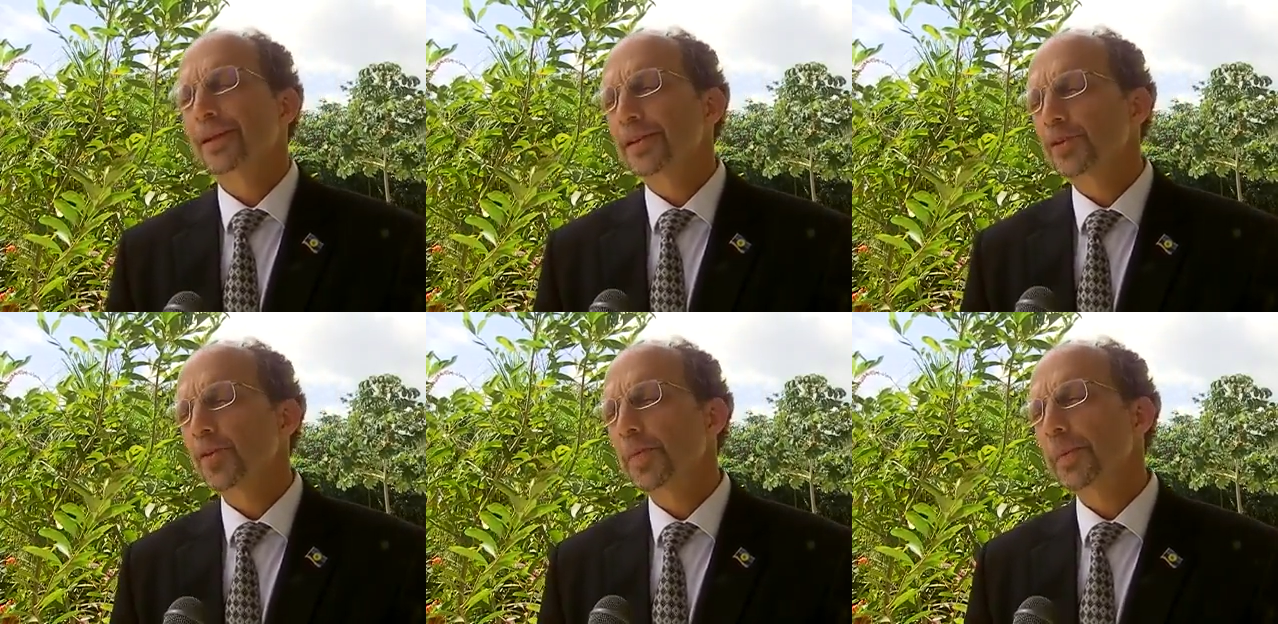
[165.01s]

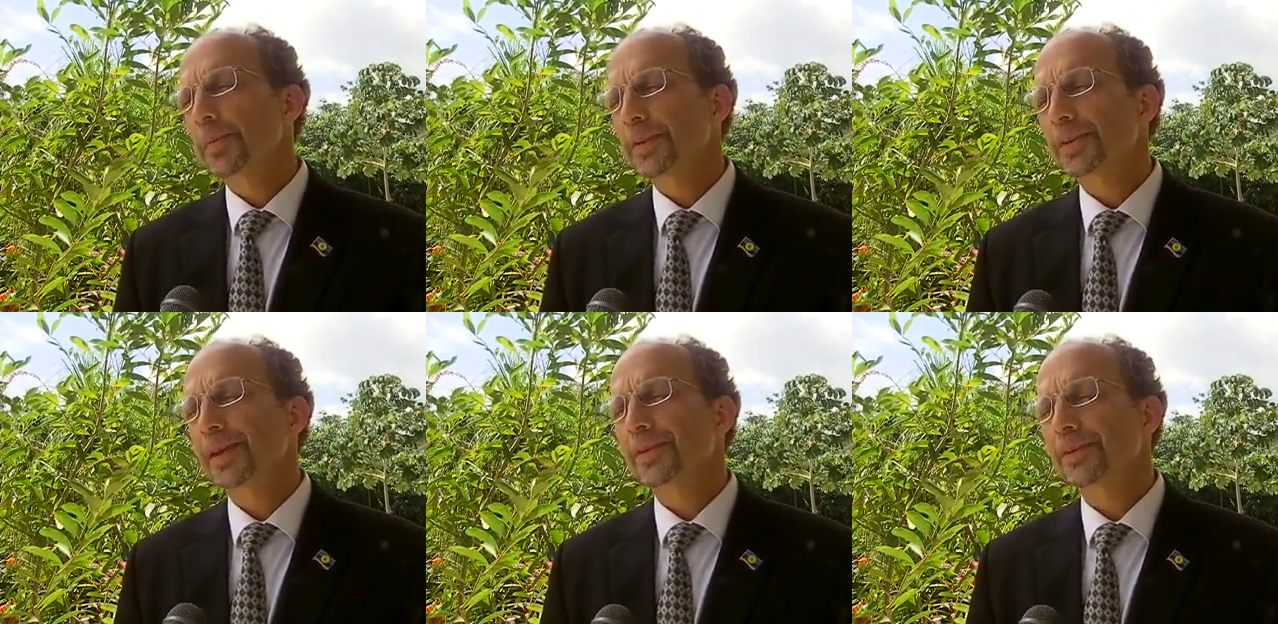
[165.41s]
So
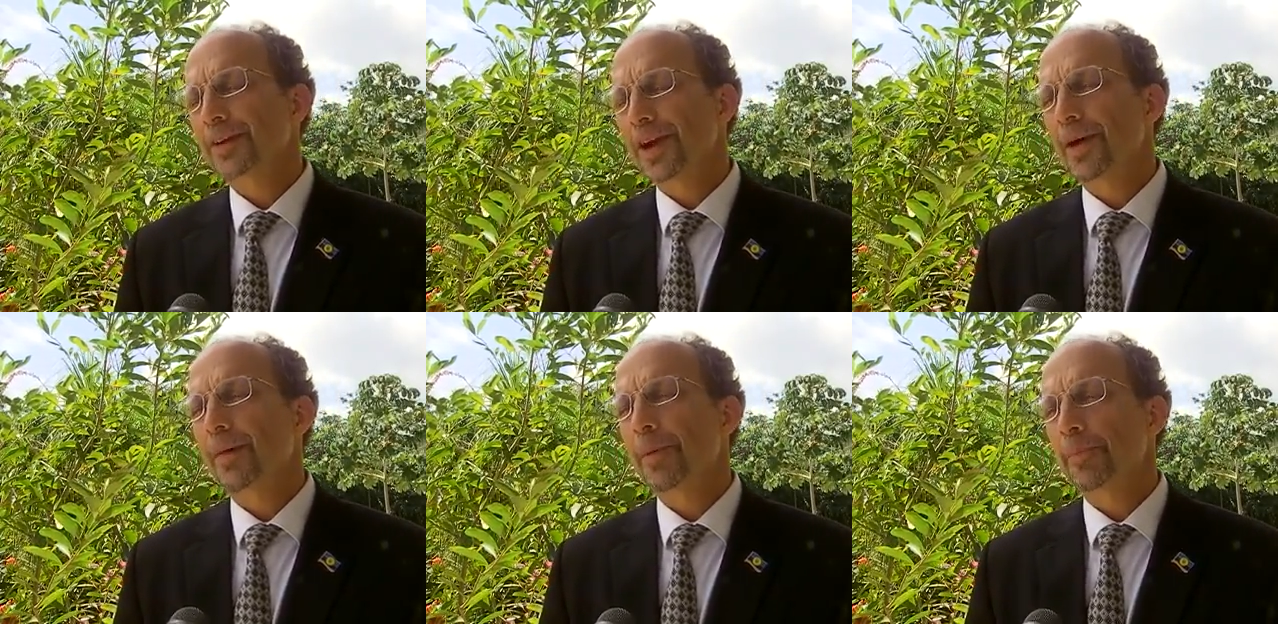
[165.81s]
people tend to
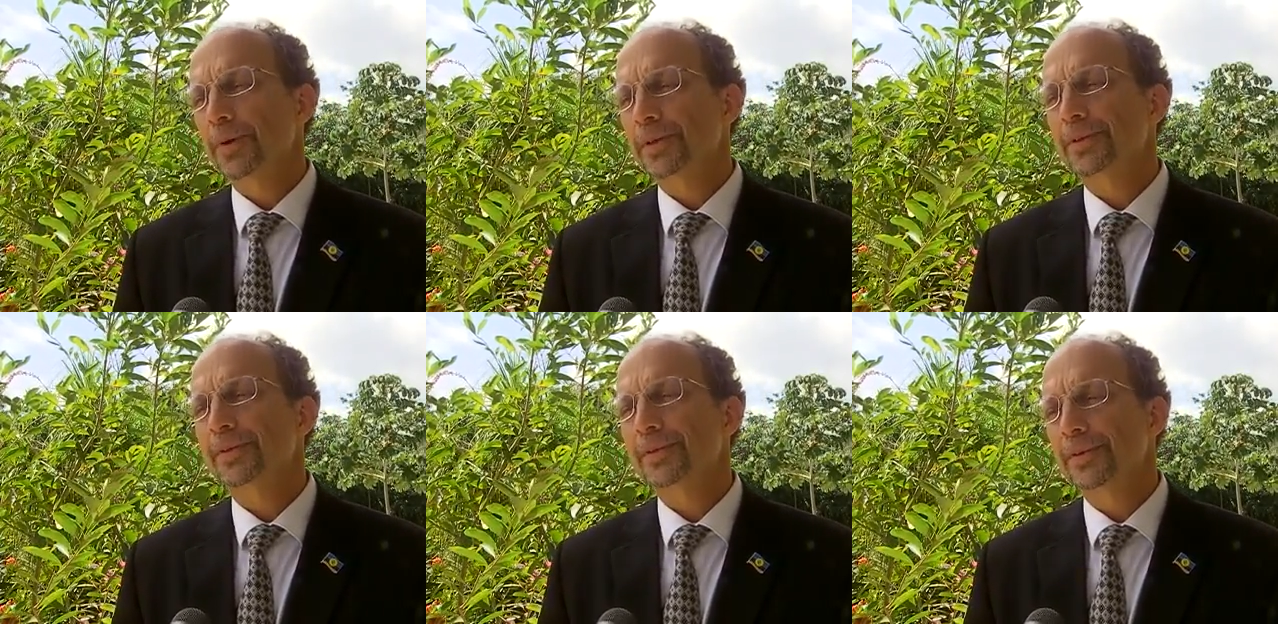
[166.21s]
come up
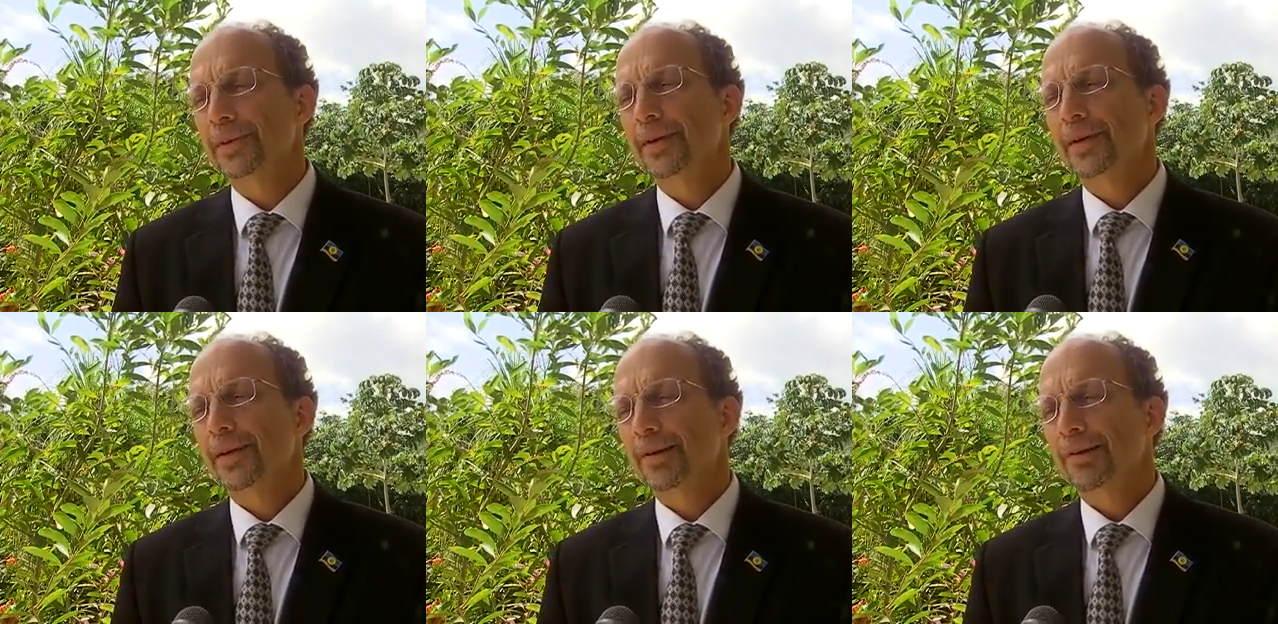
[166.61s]
with
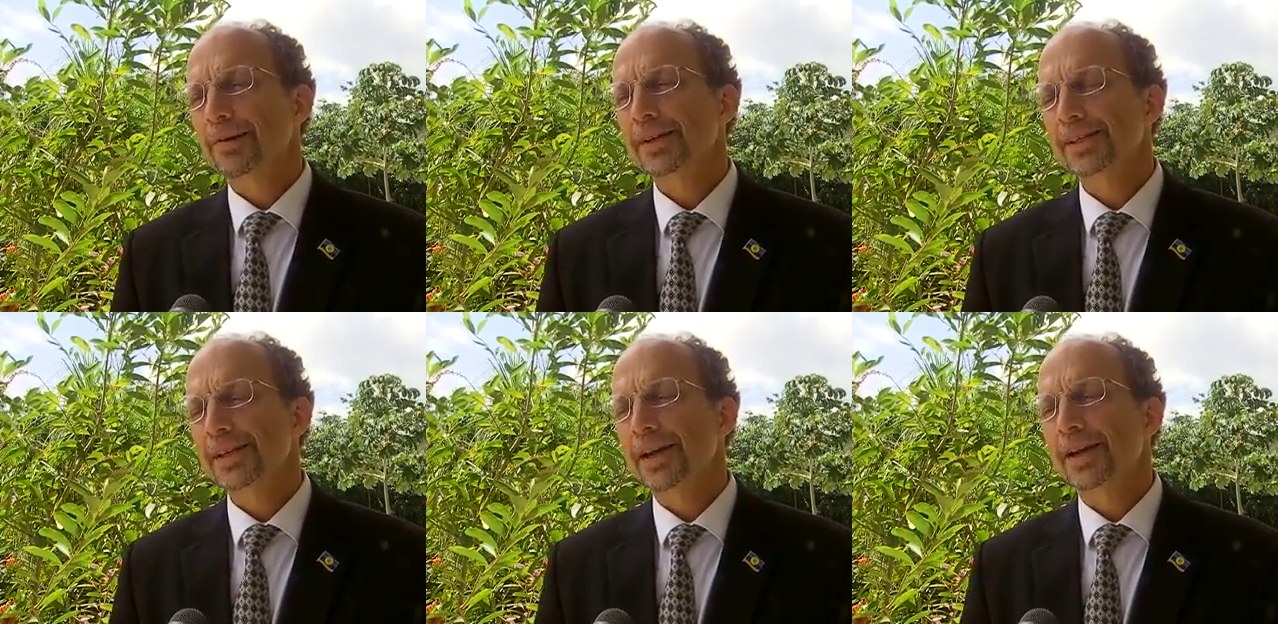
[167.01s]

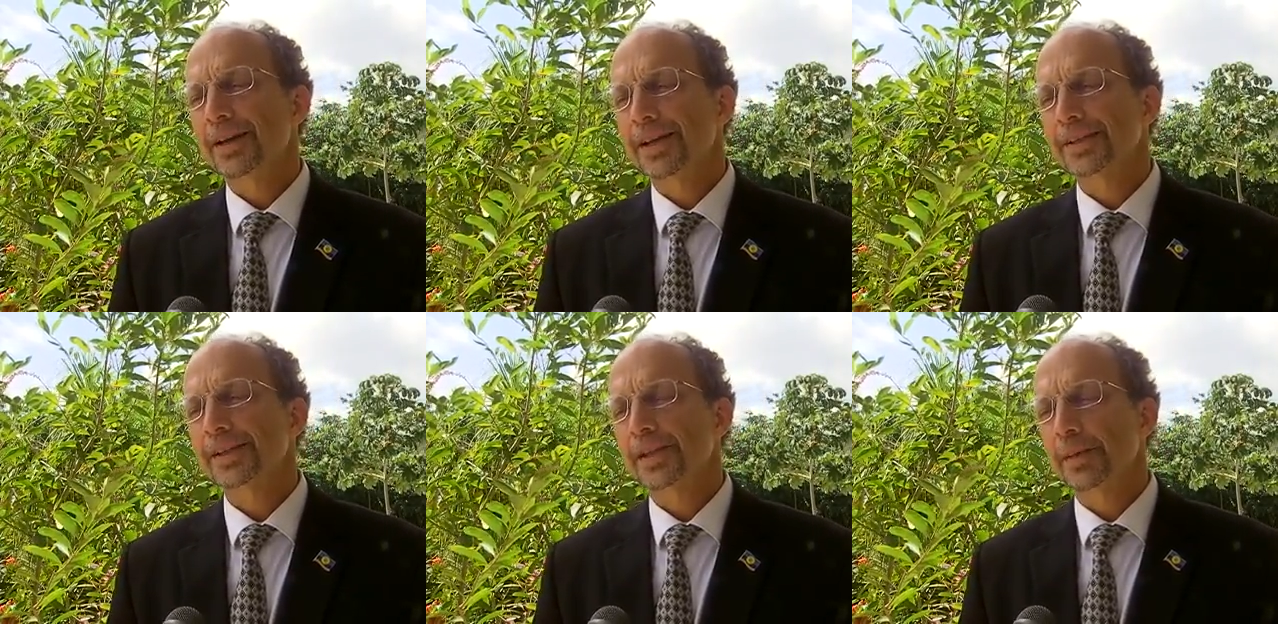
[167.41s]
crazy
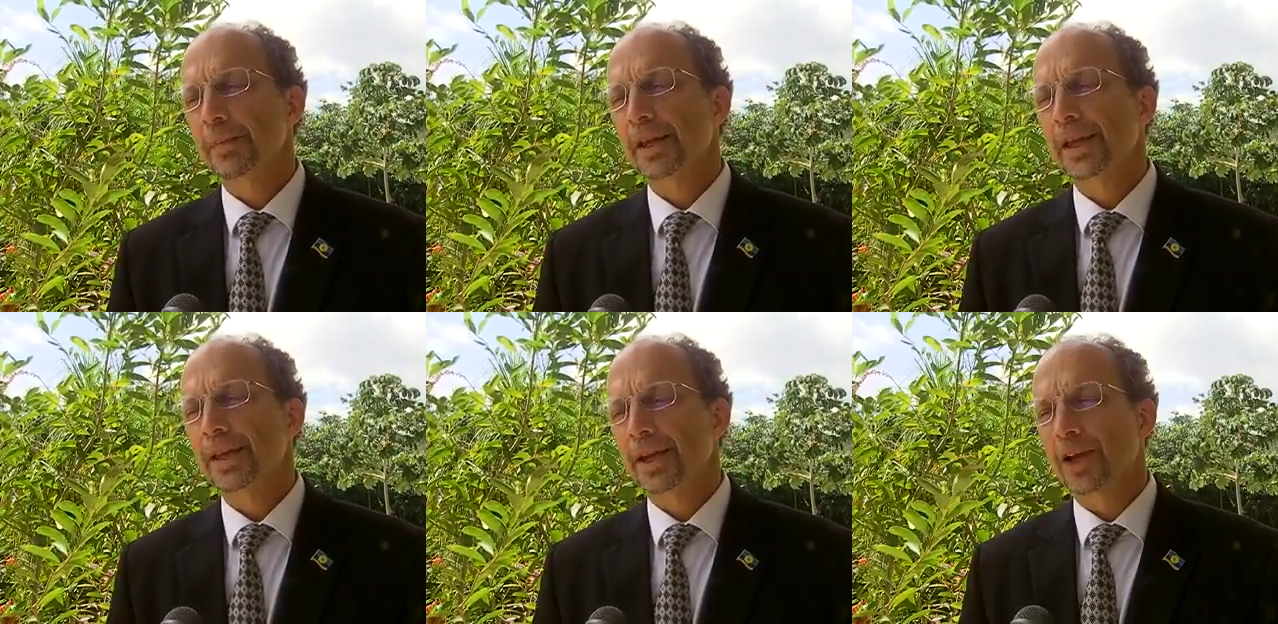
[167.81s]
ideas at the
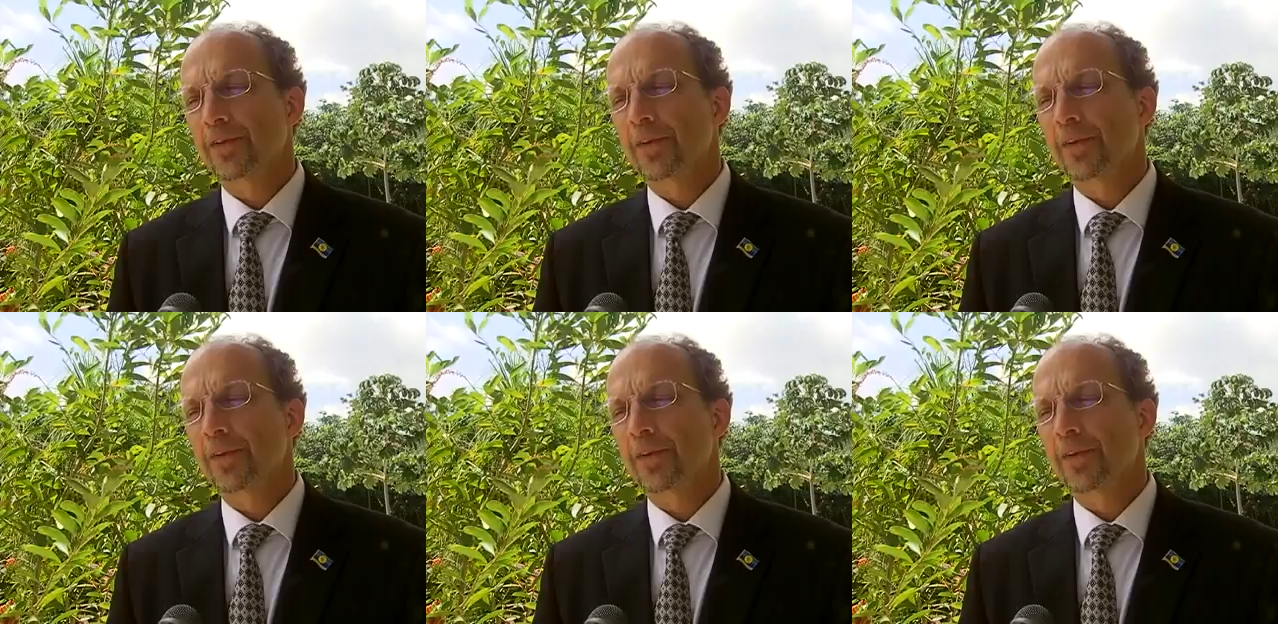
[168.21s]
beginning of